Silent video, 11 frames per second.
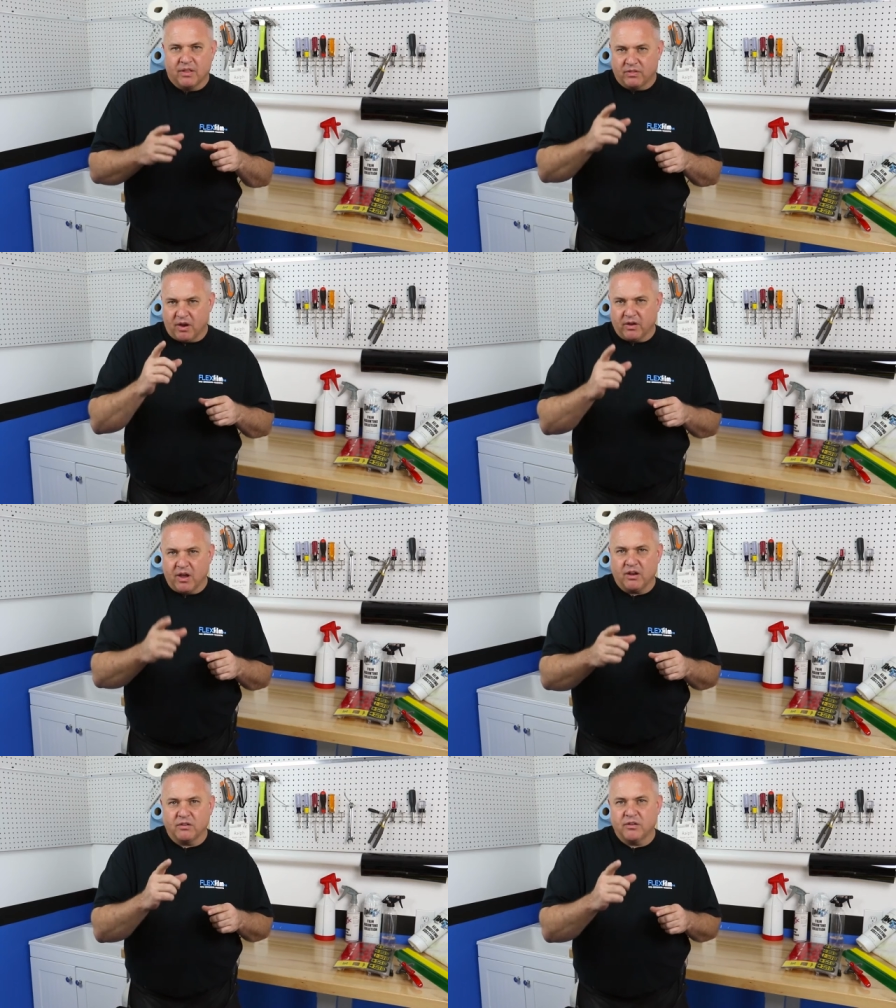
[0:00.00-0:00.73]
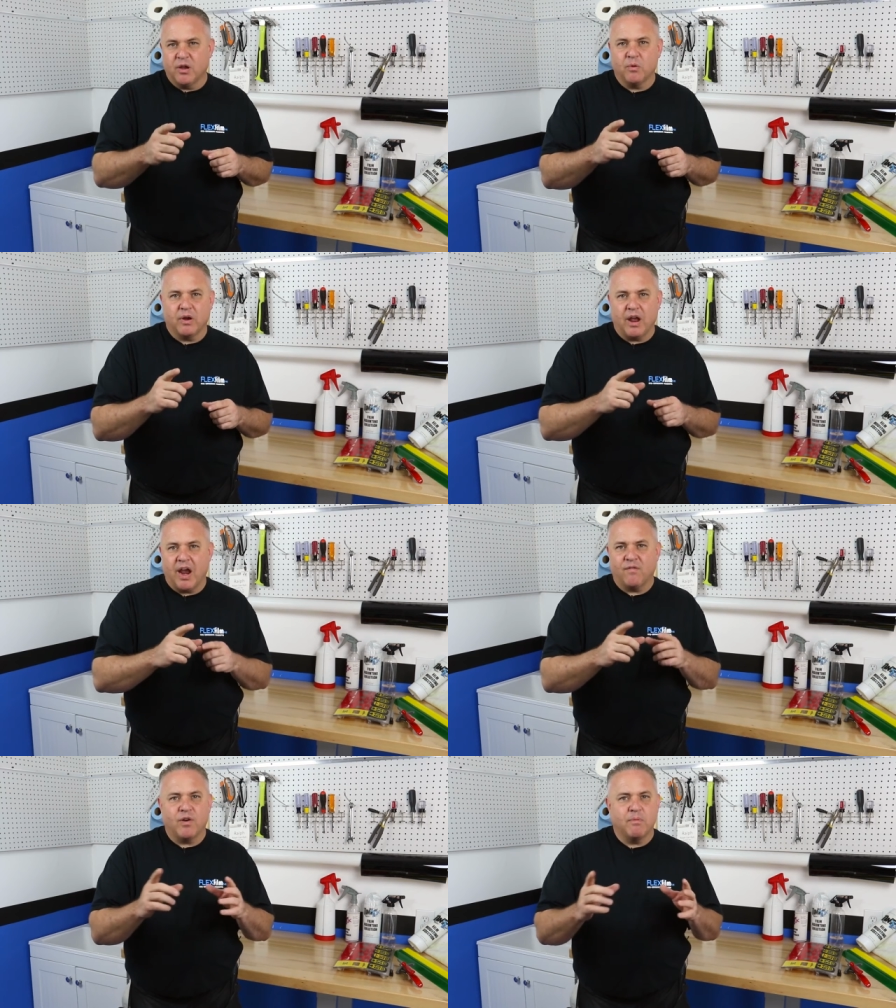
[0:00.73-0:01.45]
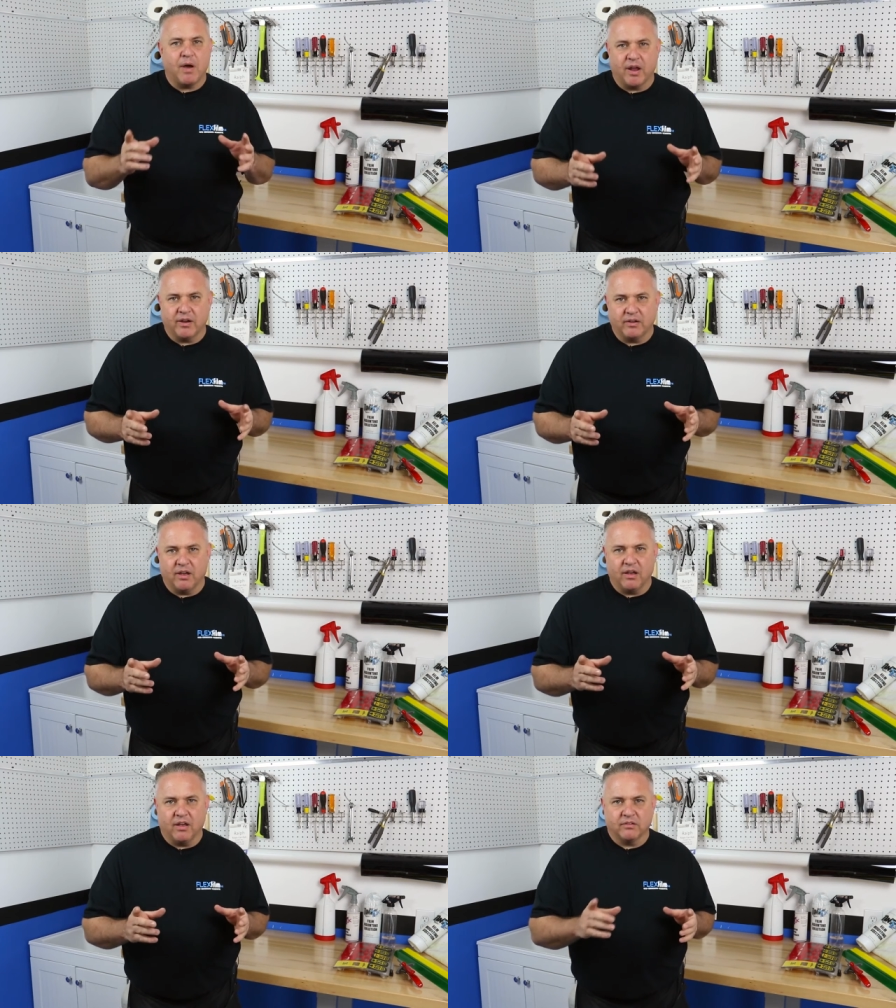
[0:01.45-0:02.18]
they're going to do what everybody
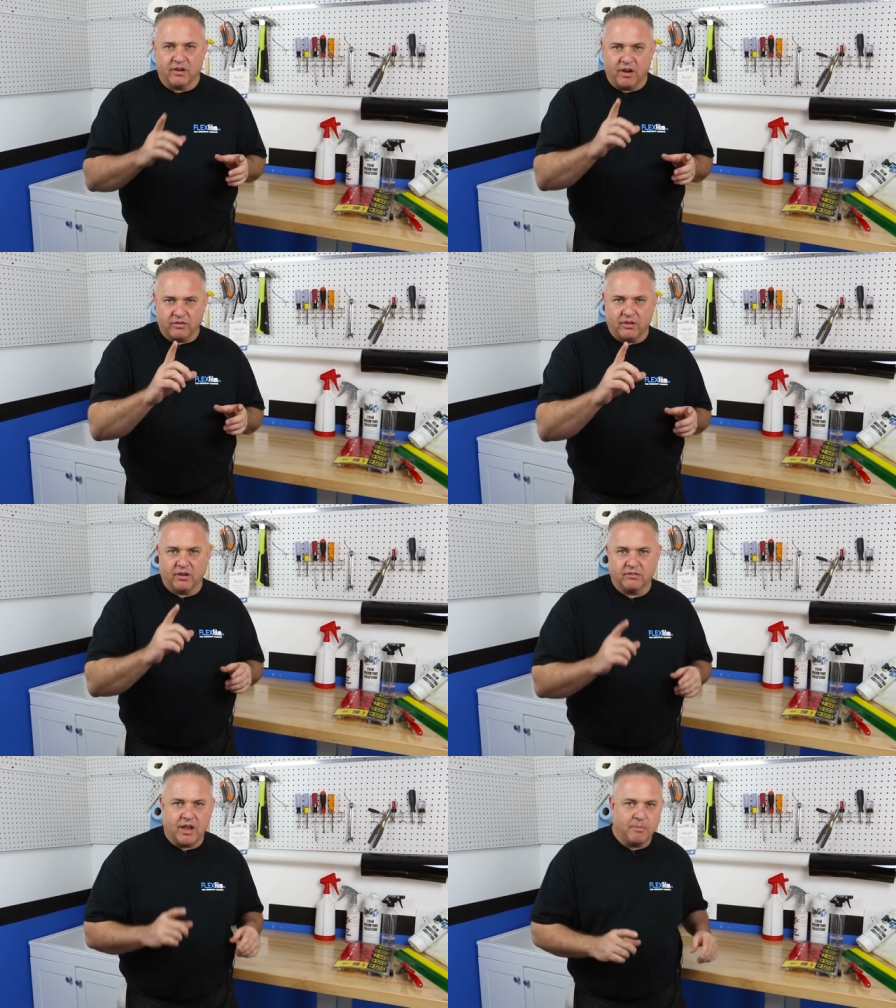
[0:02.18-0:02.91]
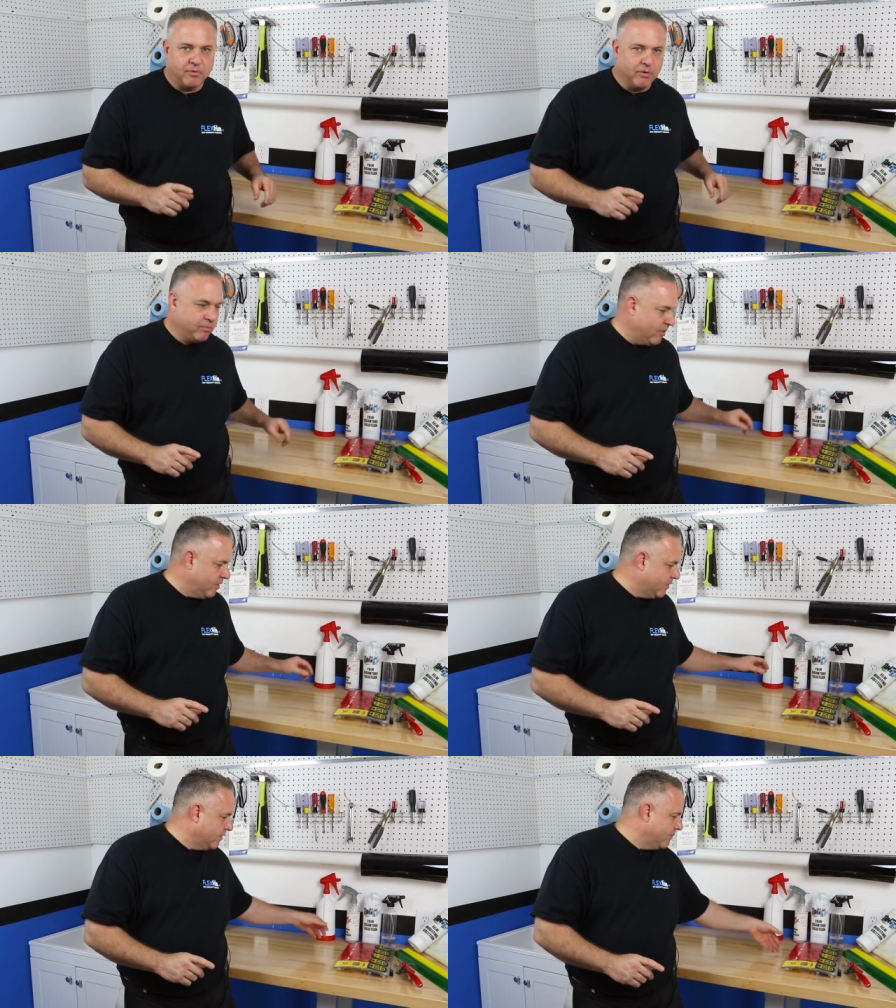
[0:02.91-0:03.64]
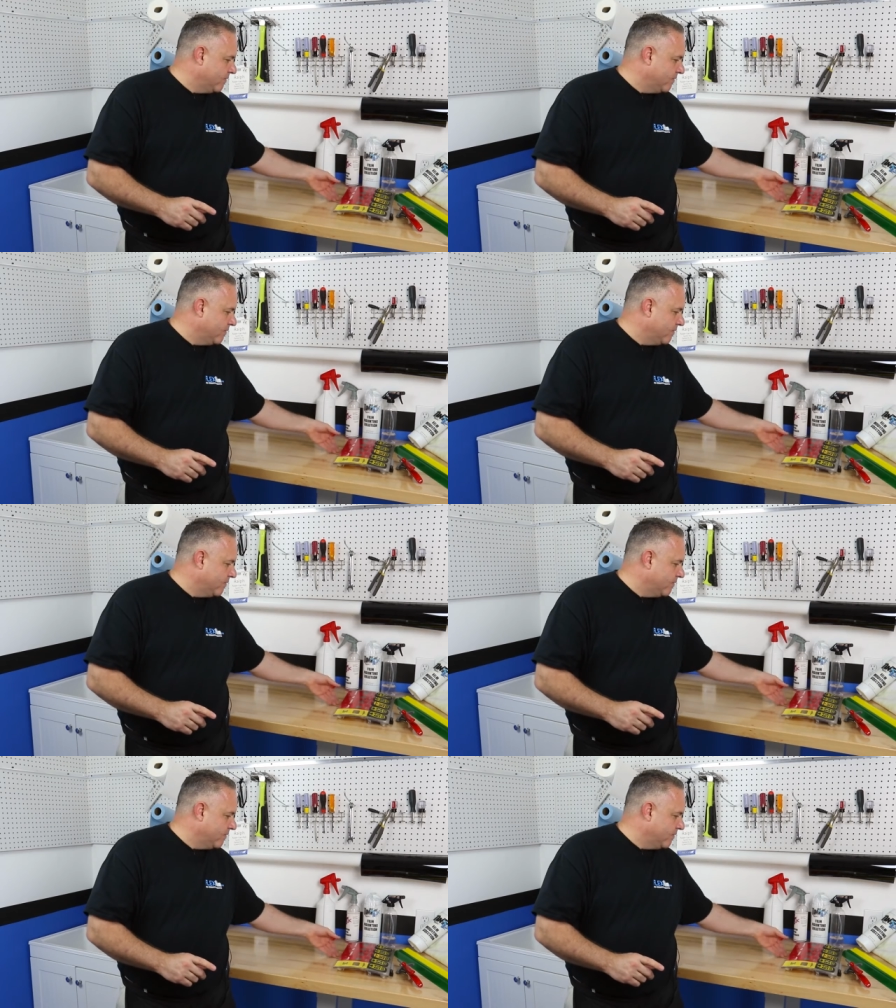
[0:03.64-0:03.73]
does. And here's an example to prove it.